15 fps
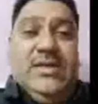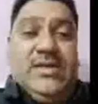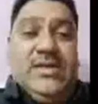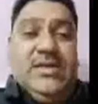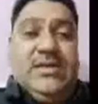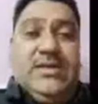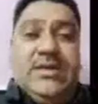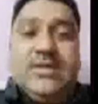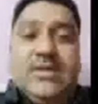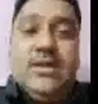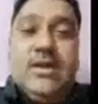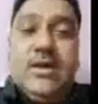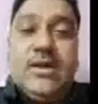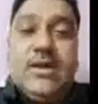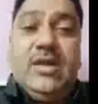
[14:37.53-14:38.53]
country.
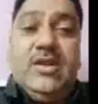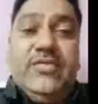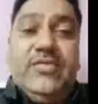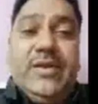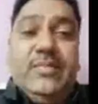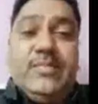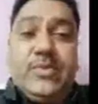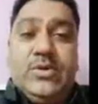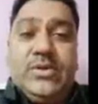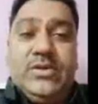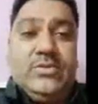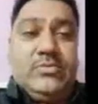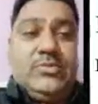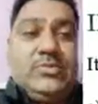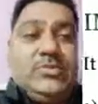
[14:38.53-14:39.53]
Again, a very important
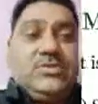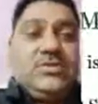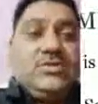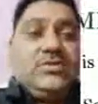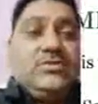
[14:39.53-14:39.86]
question.